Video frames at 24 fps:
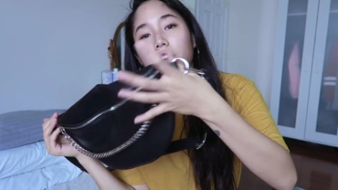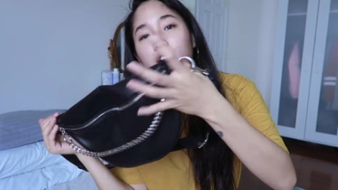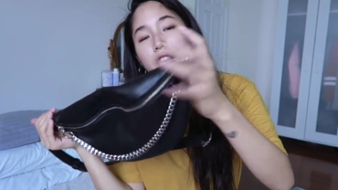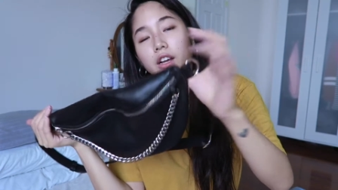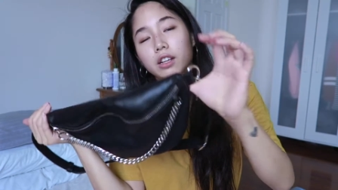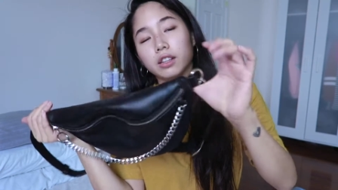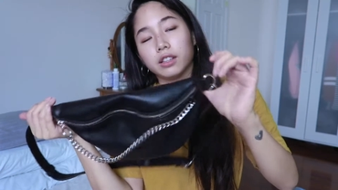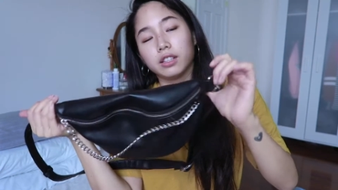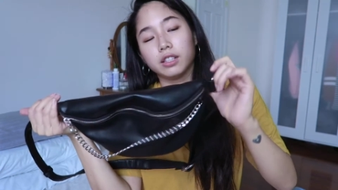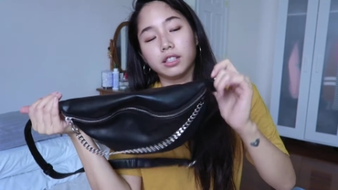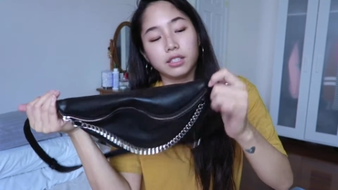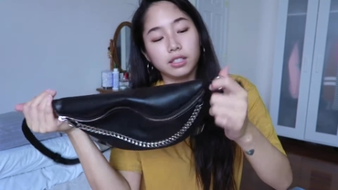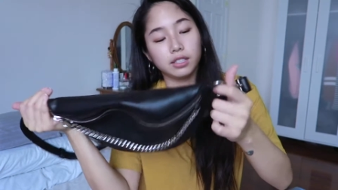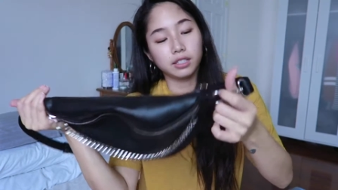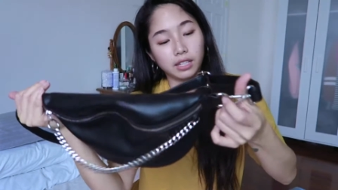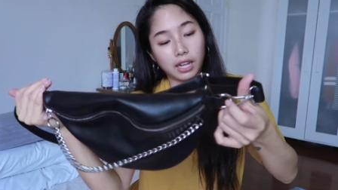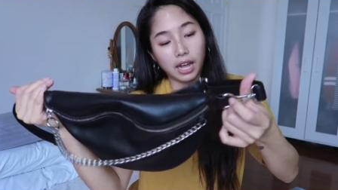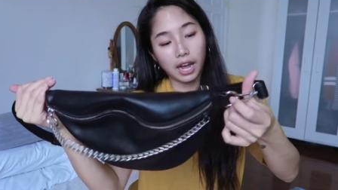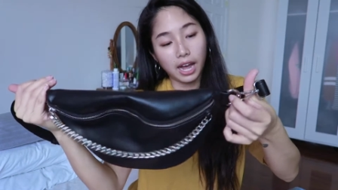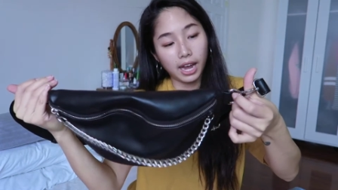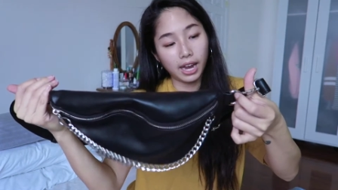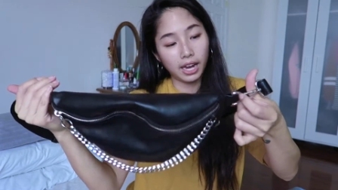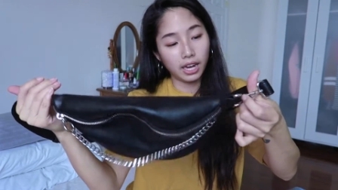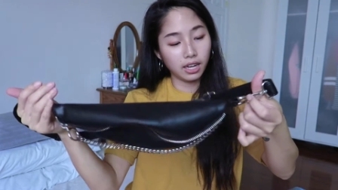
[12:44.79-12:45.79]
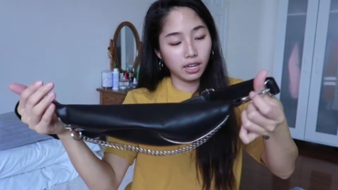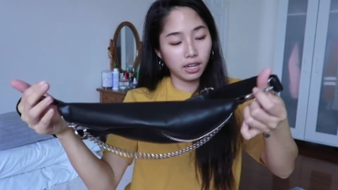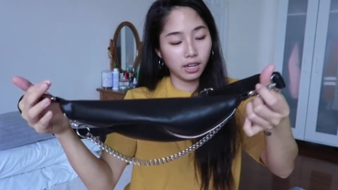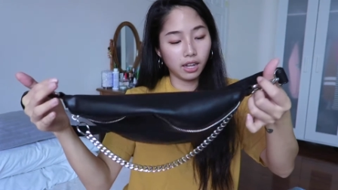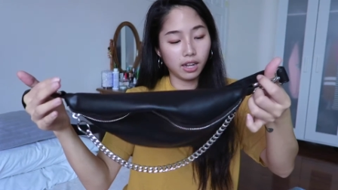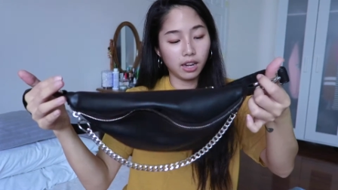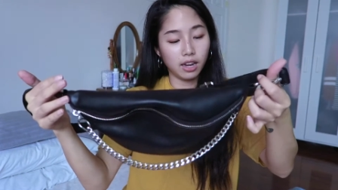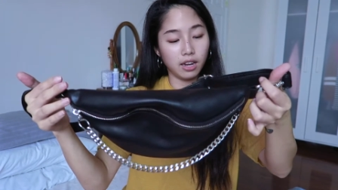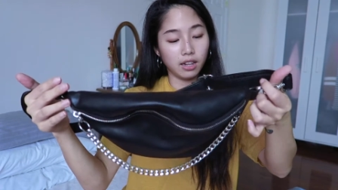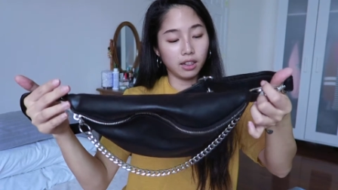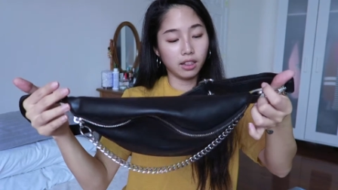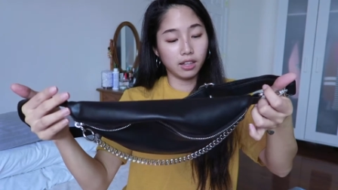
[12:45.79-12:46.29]
on the side
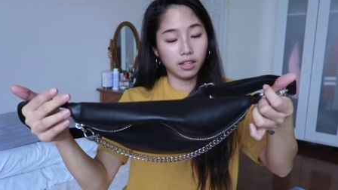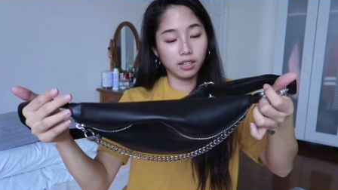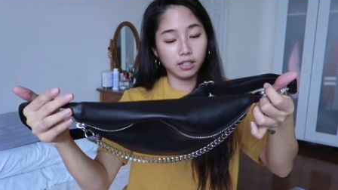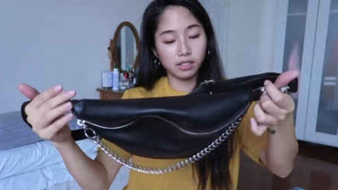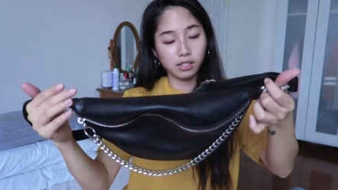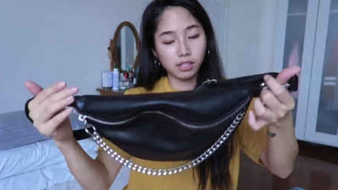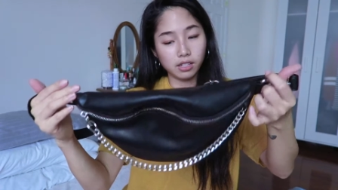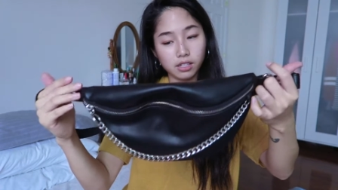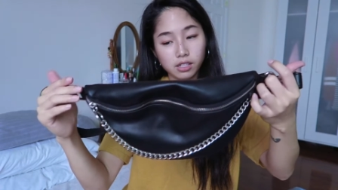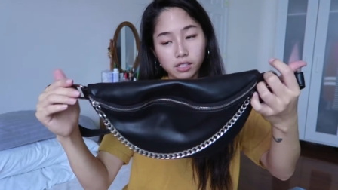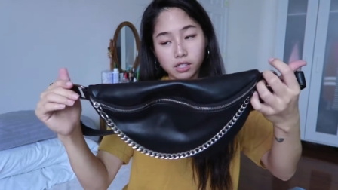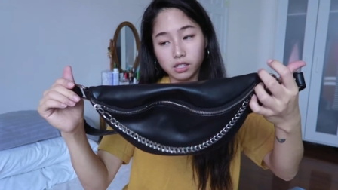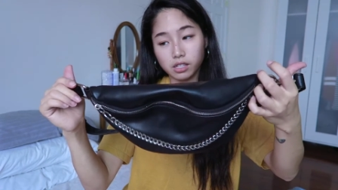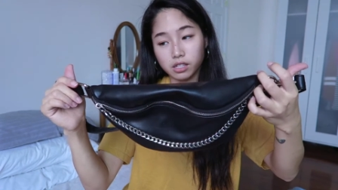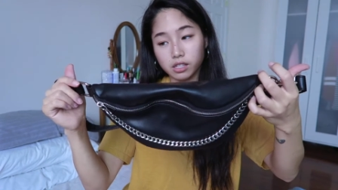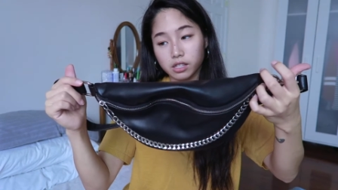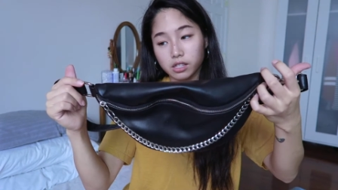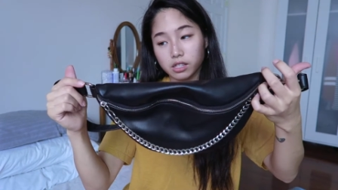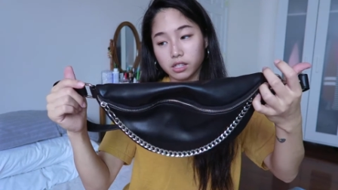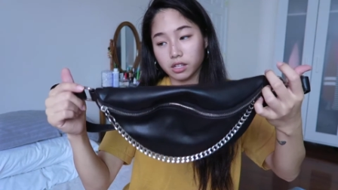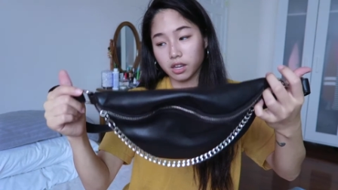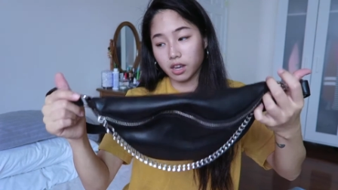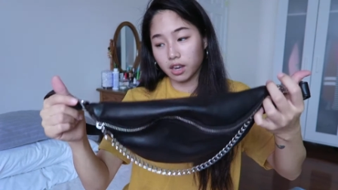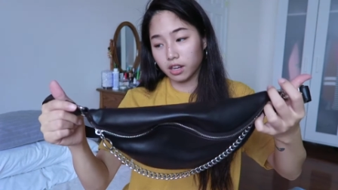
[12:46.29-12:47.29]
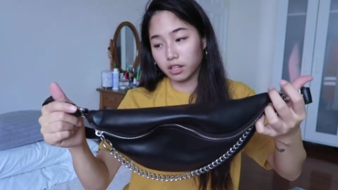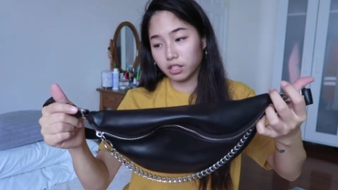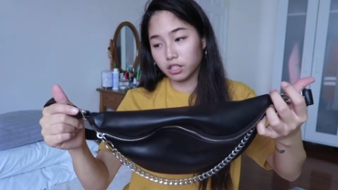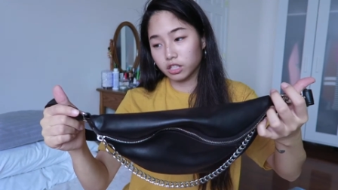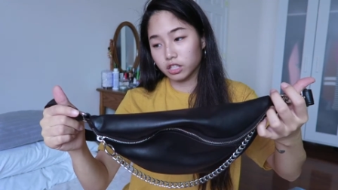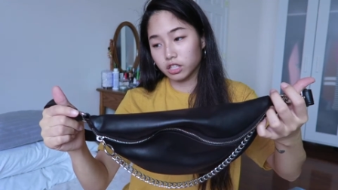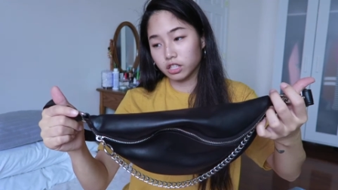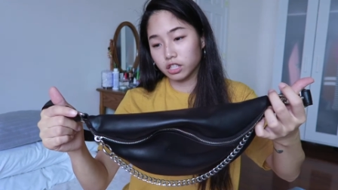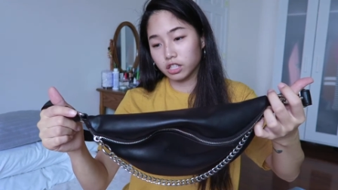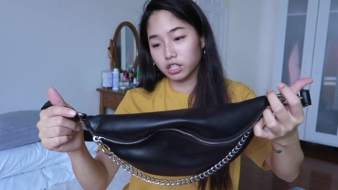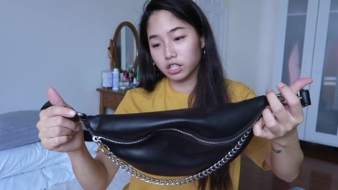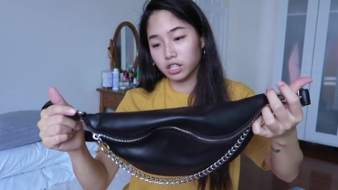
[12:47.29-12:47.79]
and this is just
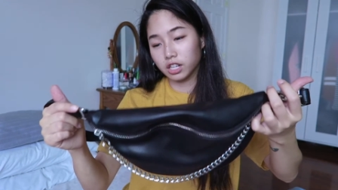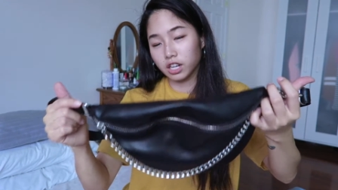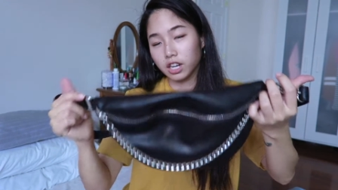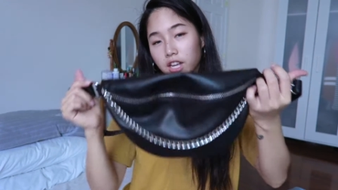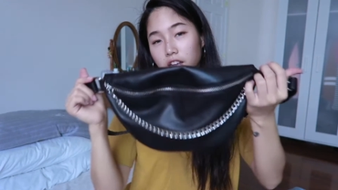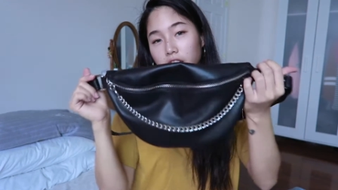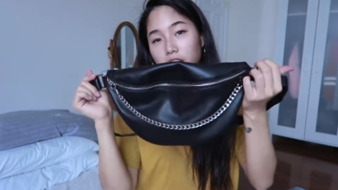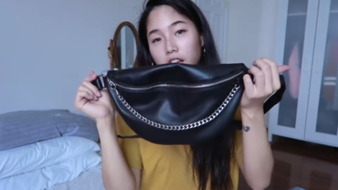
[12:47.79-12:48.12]
such